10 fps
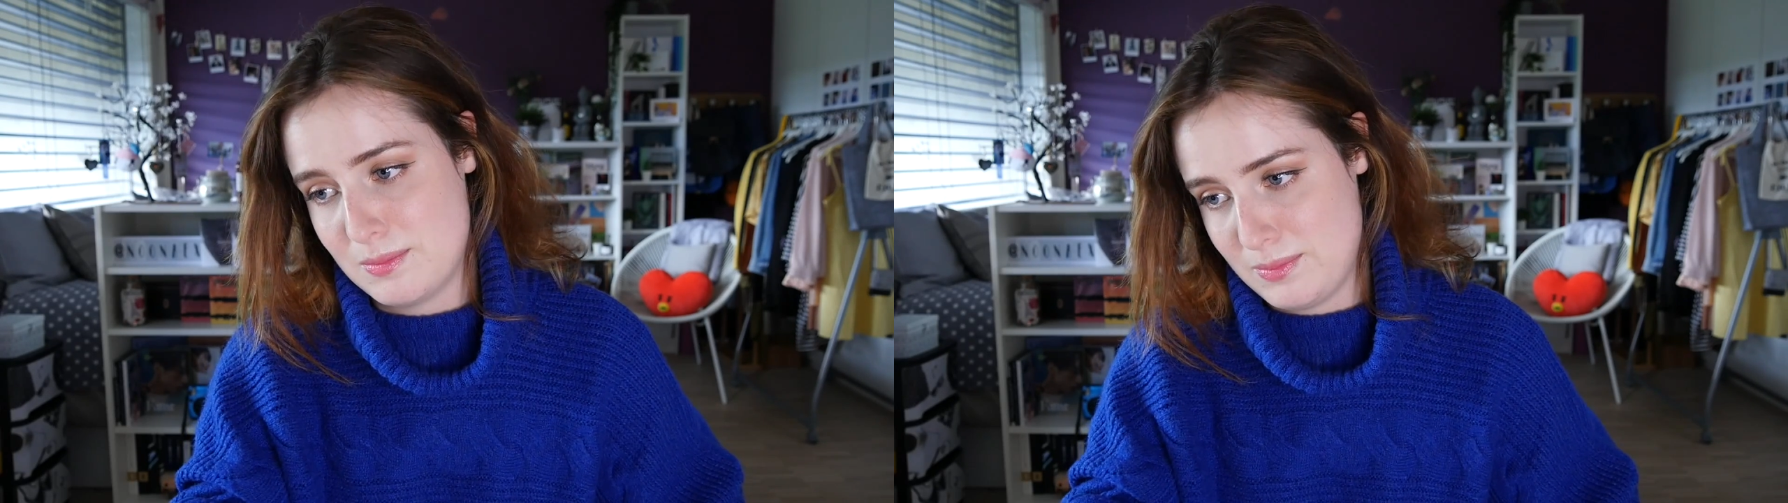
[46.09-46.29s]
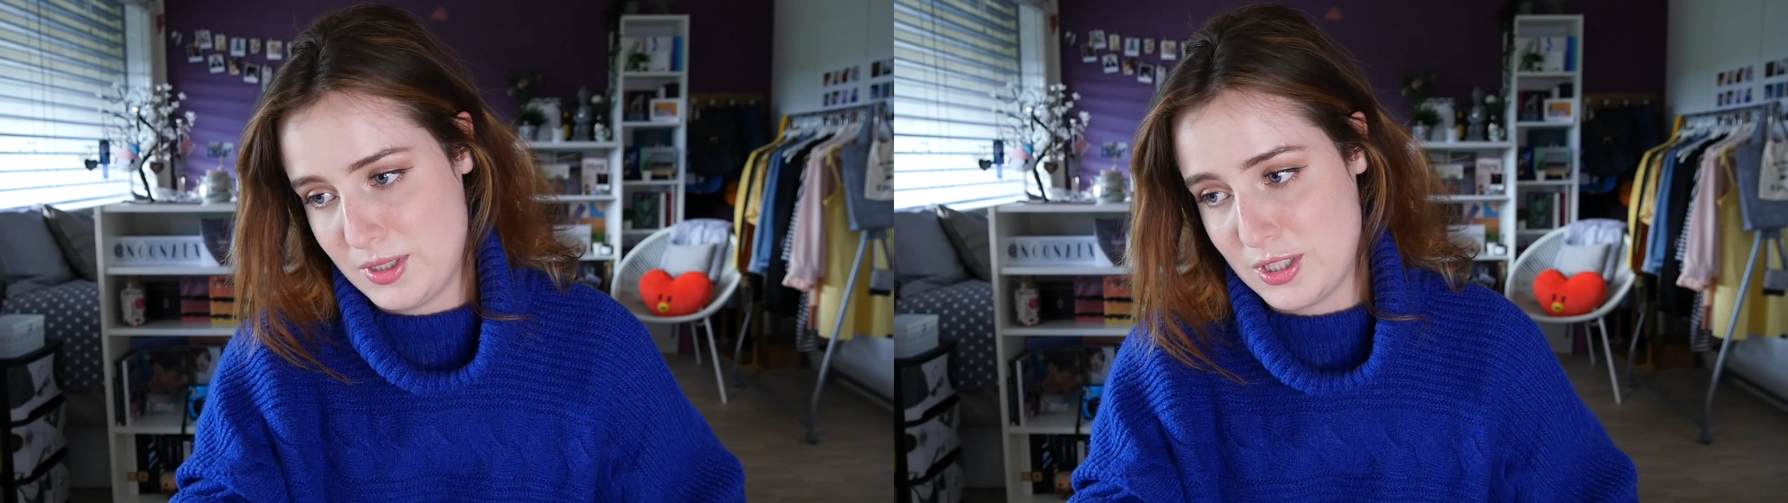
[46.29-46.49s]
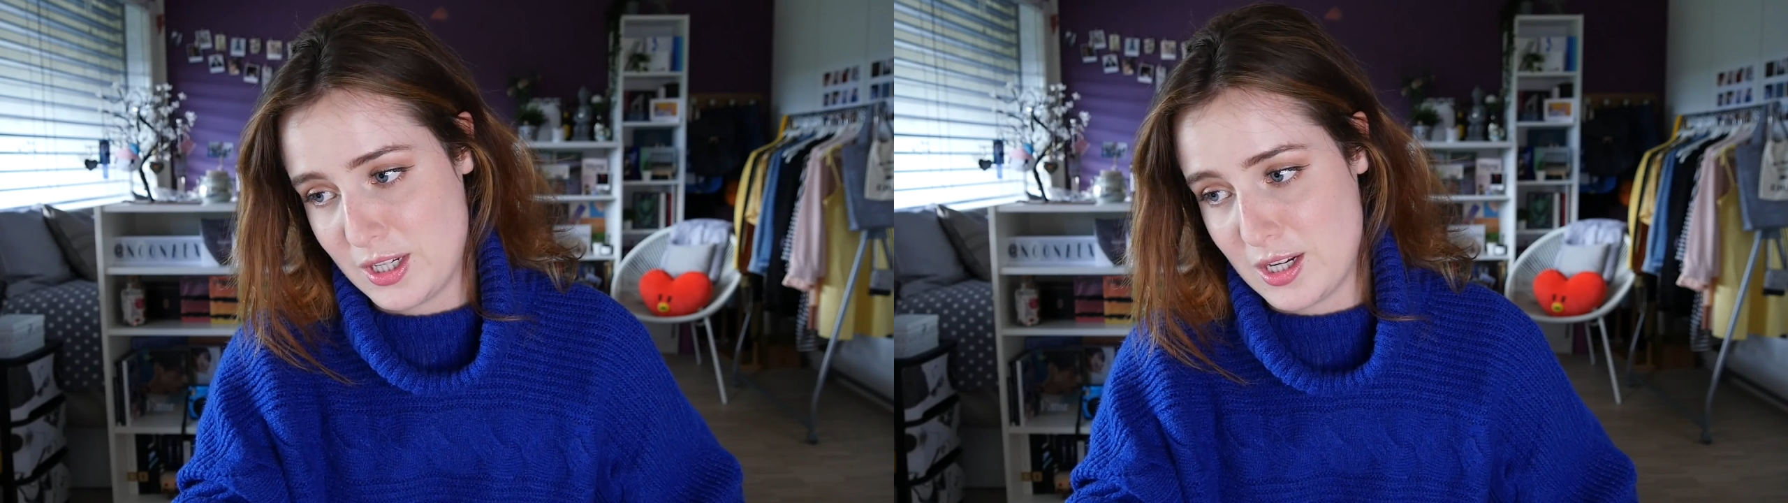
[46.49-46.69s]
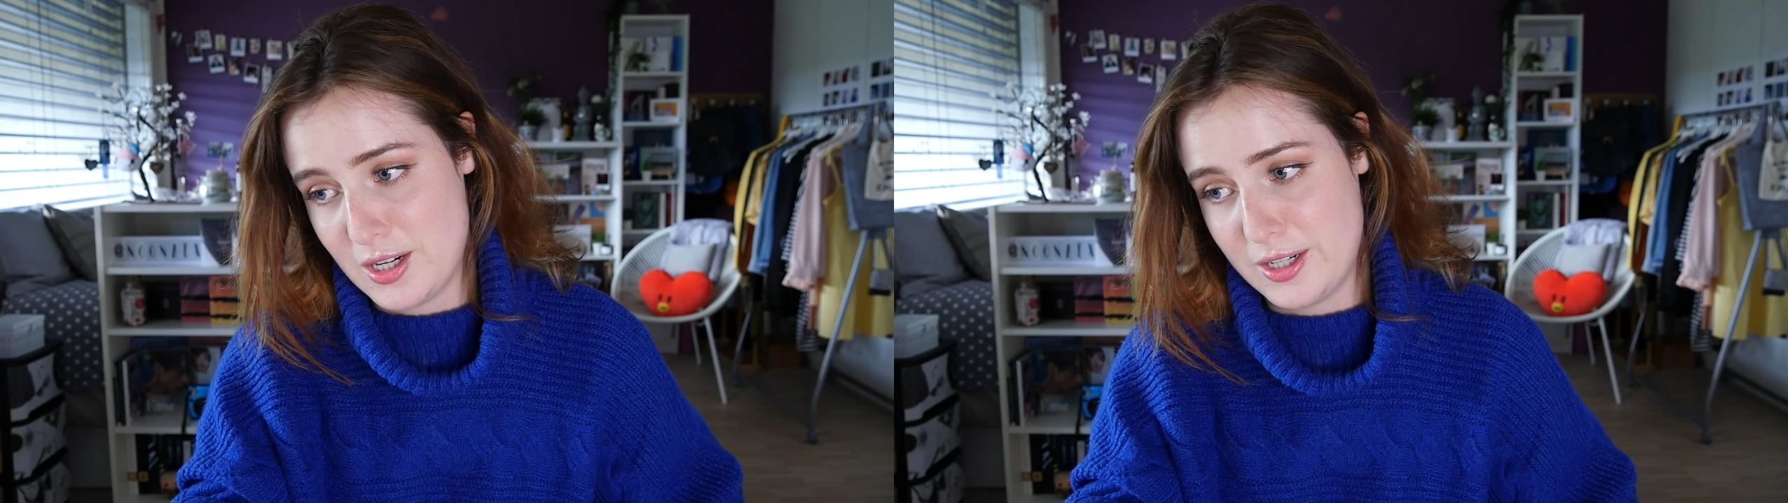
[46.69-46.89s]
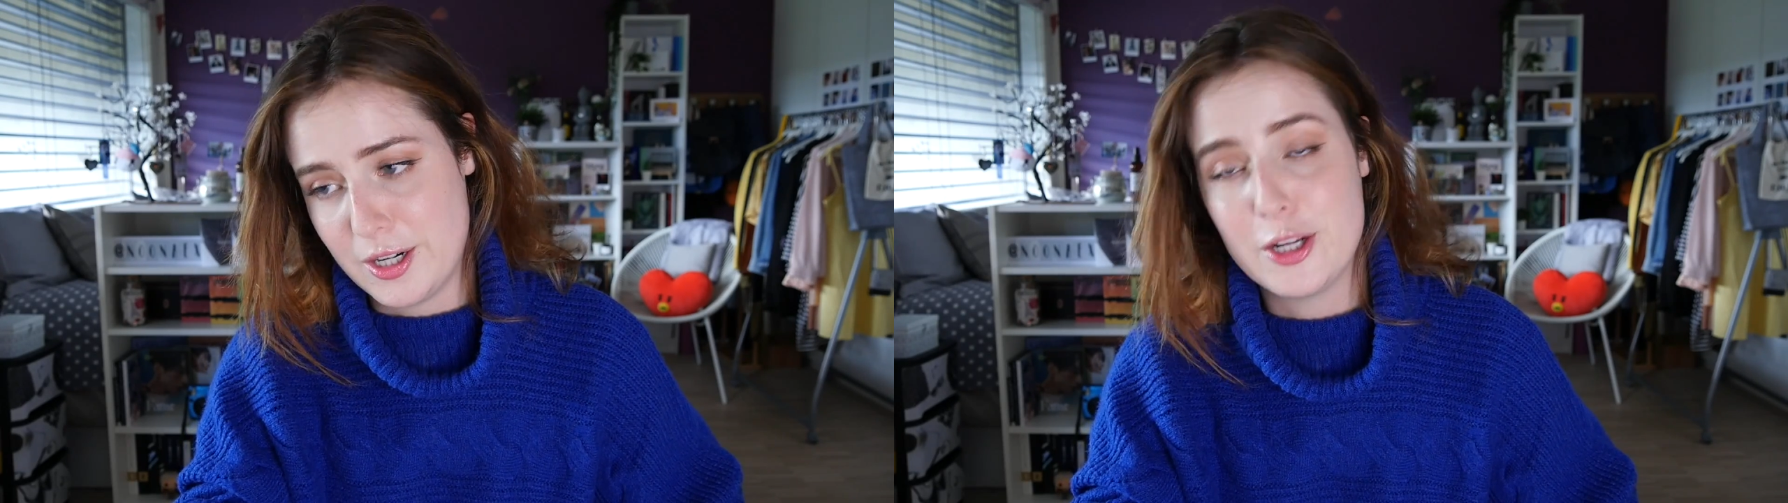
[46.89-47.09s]

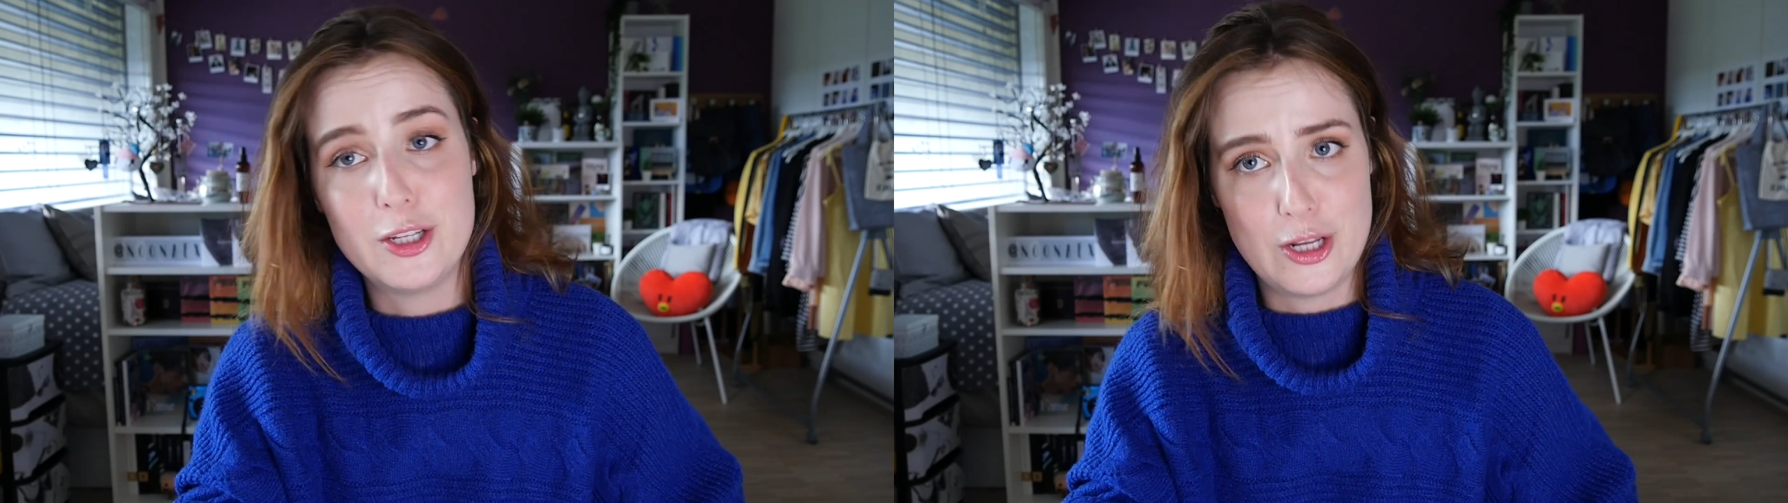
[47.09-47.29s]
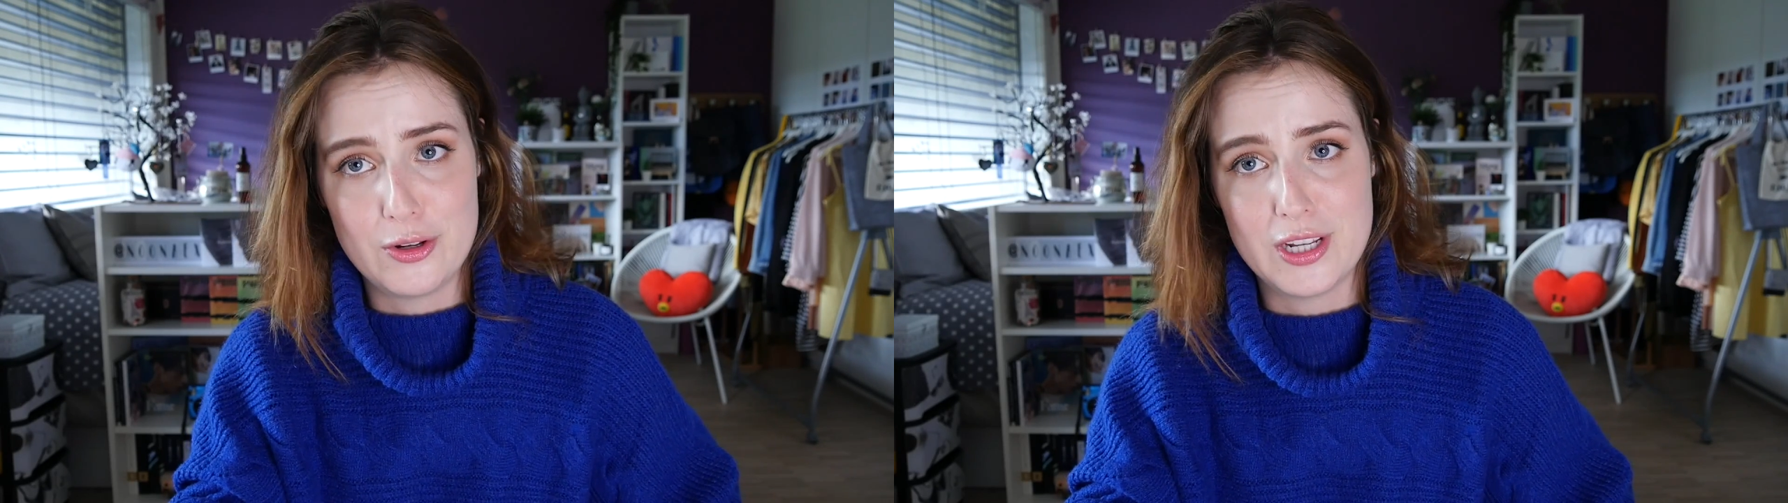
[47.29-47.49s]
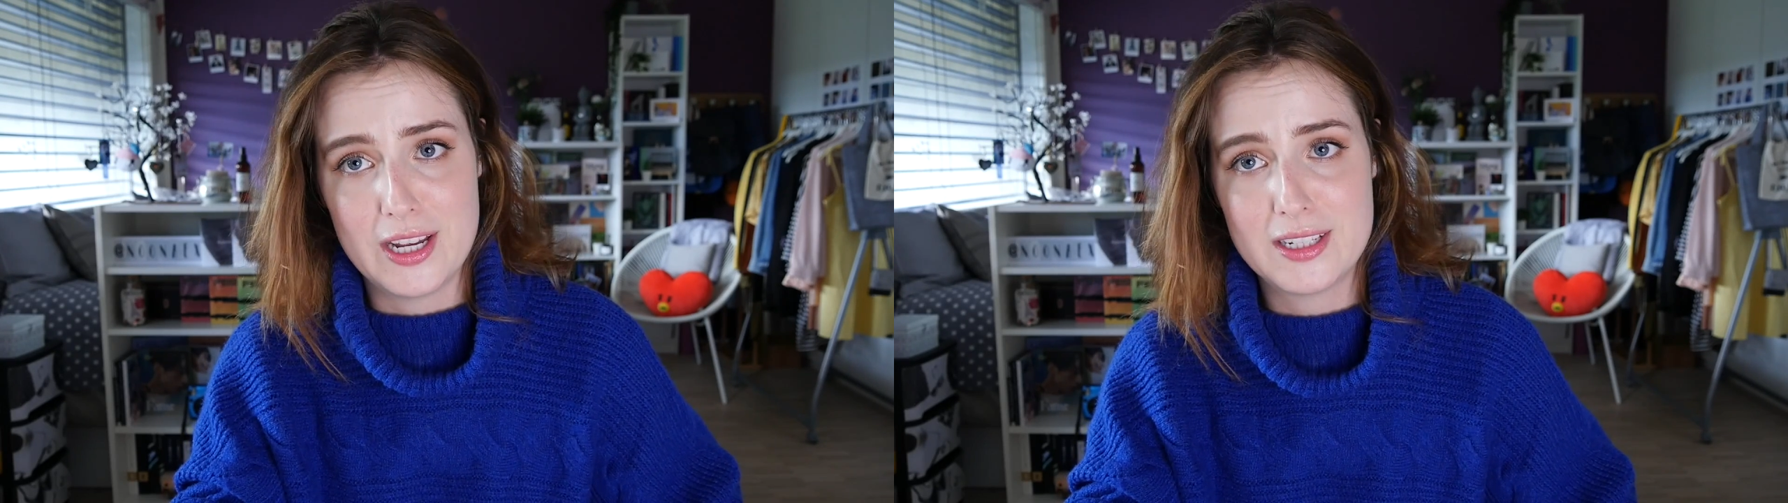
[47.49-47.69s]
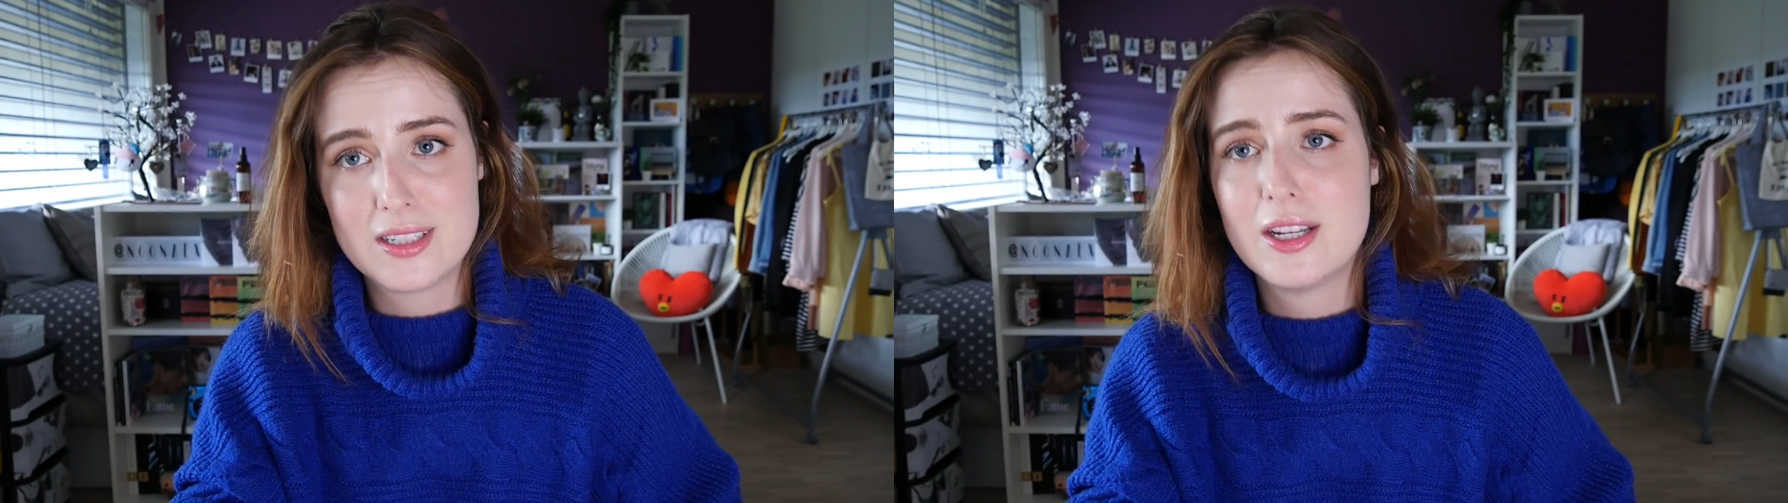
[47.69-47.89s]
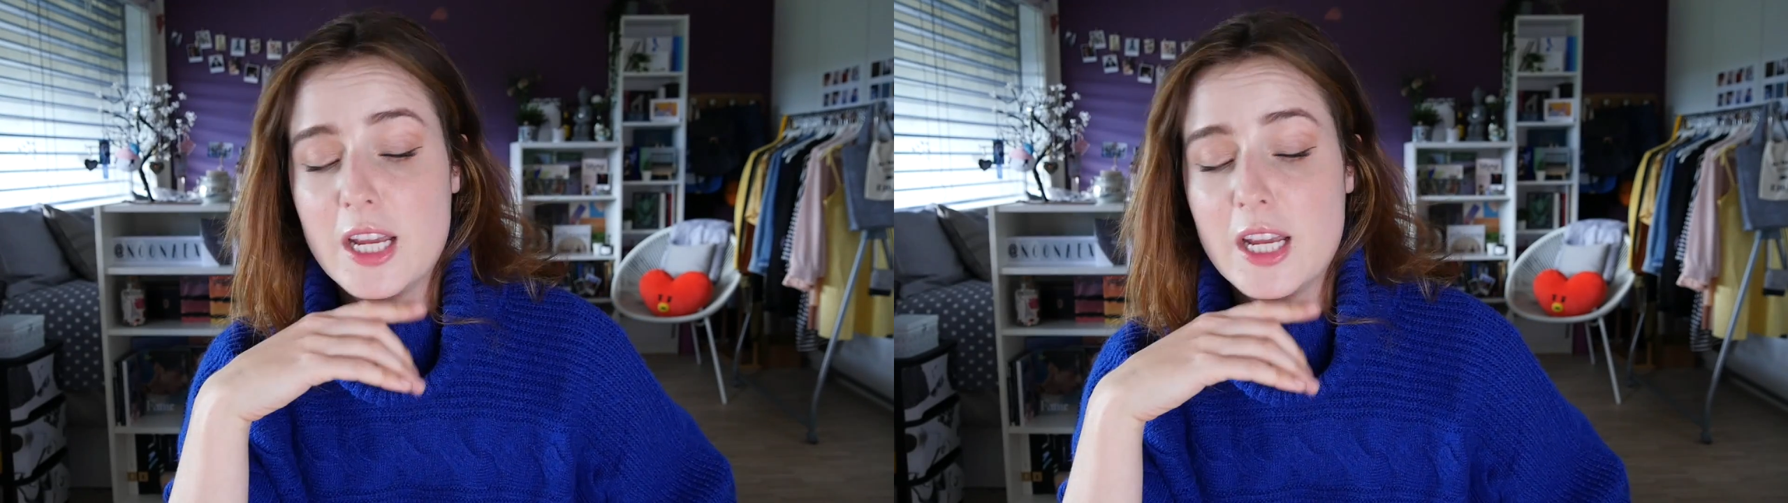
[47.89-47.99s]
particular unit,